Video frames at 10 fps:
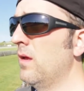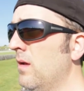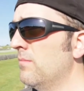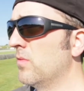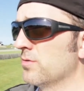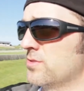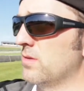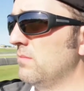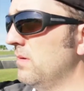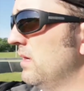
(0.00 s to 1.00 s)
Most of the
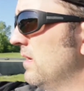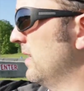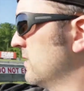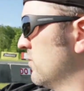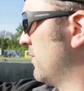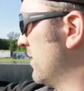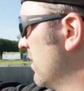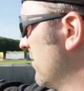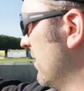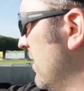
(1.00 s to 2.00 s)
media guys will park
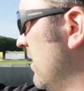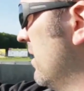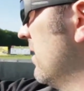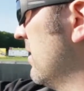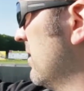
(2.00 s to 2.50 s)
right here,